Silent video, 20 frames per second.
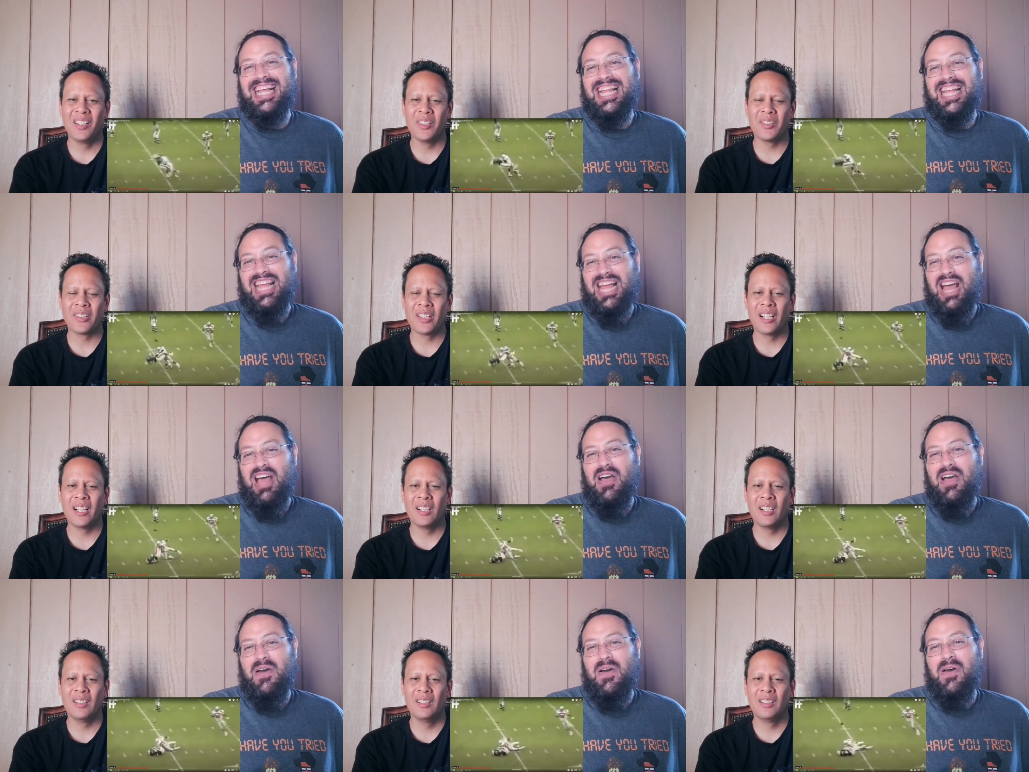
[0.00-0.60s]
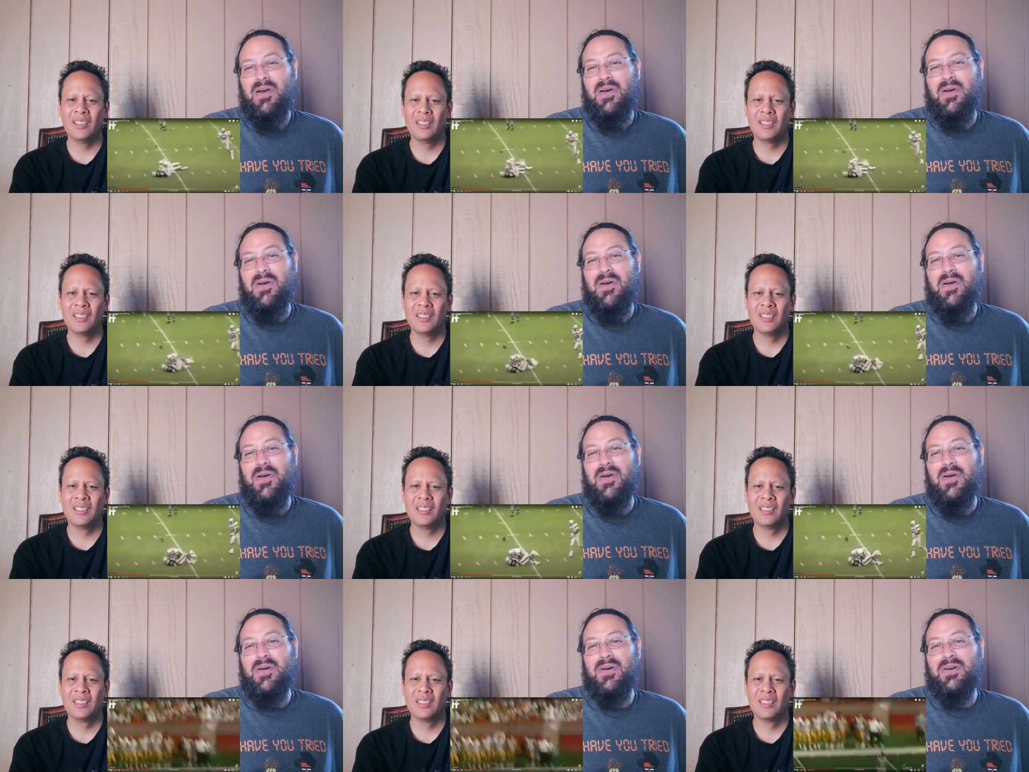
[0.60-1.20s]
Speaker 1: Oh, oh.
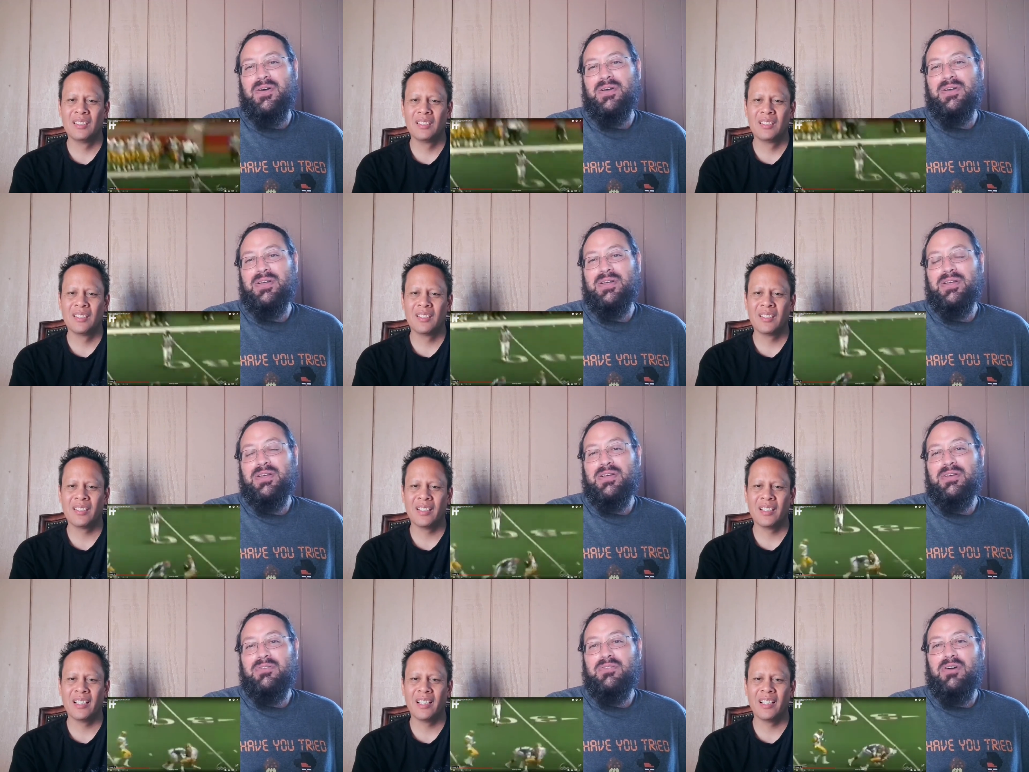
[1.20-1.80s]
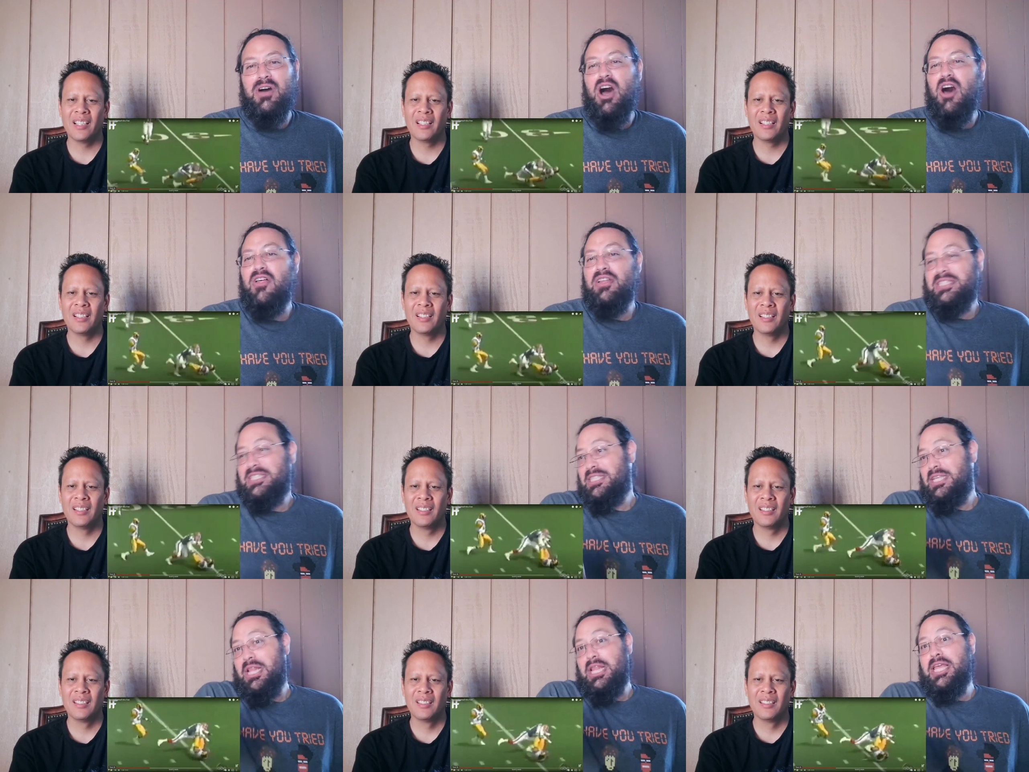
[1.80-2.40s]
Well, all this is
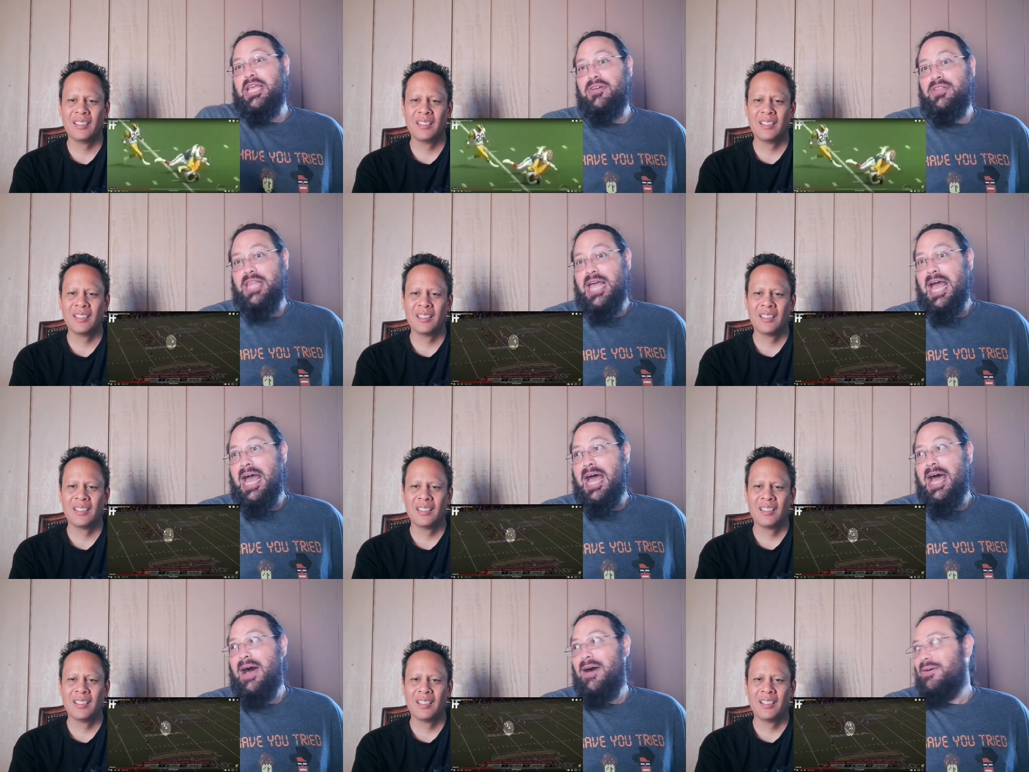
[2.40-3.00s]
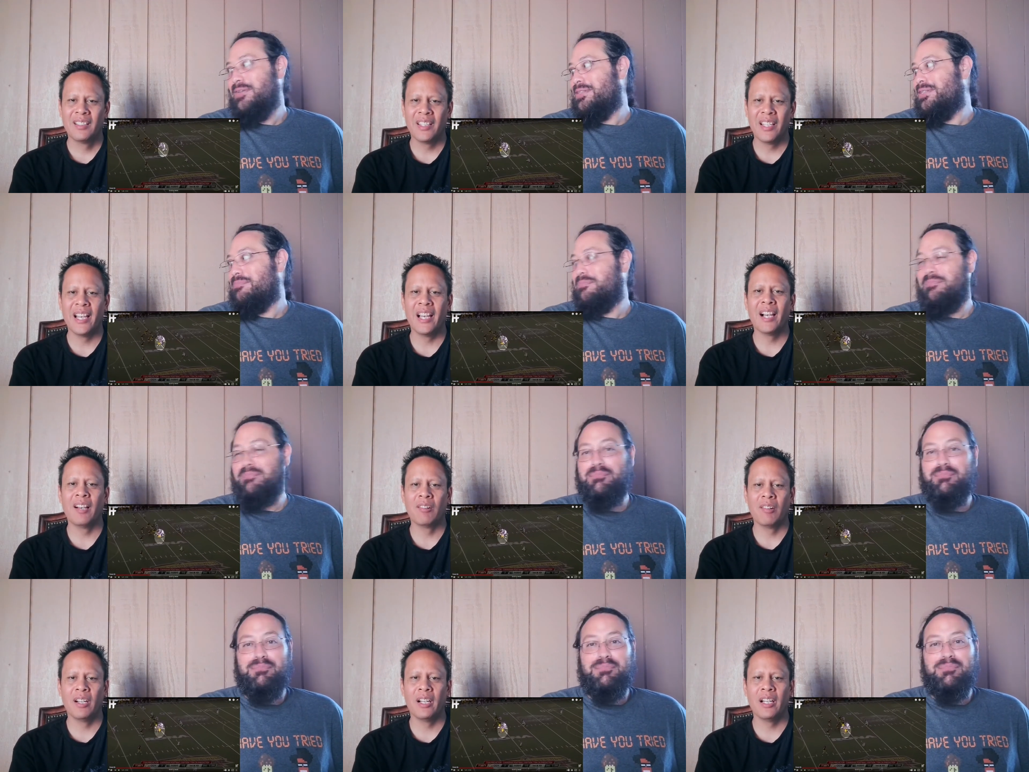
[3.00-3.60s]
illegal now. Yeah,
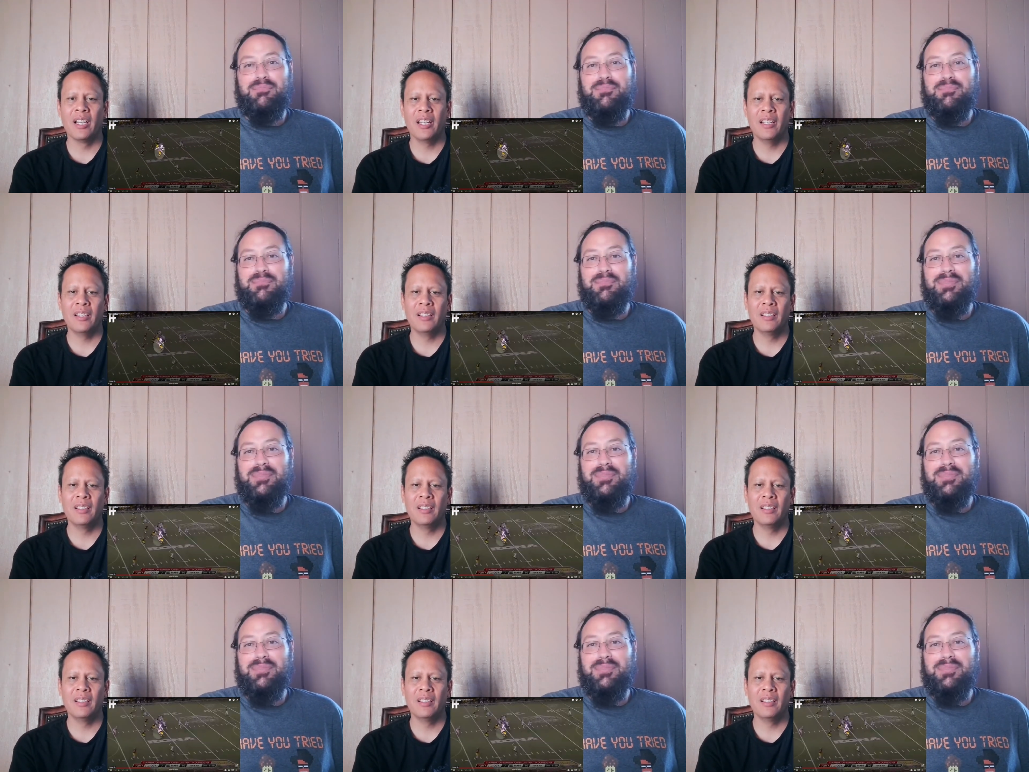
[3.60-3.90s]
right. And